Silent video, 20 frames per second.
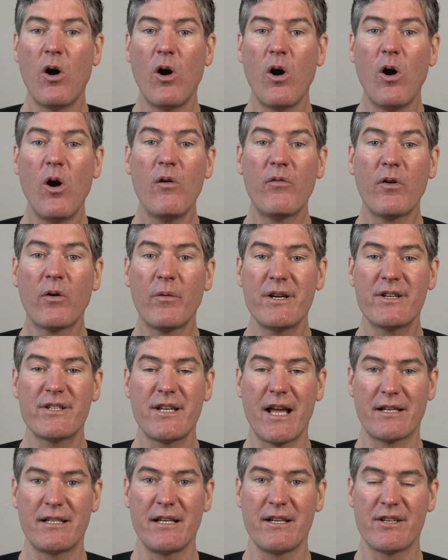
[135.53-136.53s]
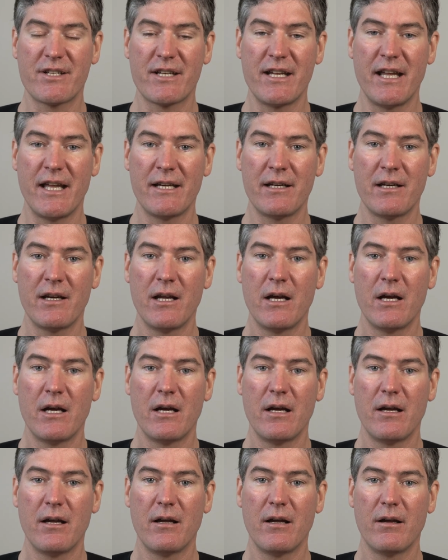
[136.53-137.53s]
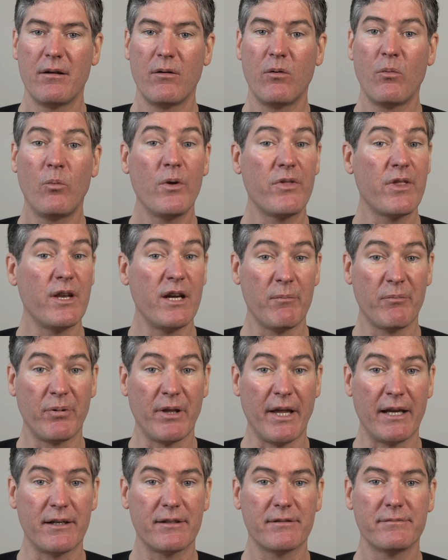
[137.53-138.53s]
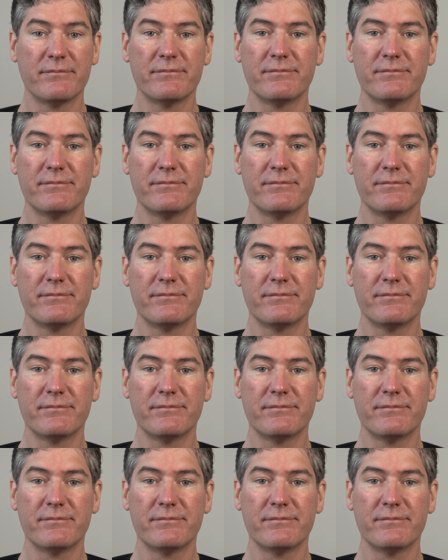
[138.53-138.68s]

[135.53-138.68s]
over-resecting skin with an implant.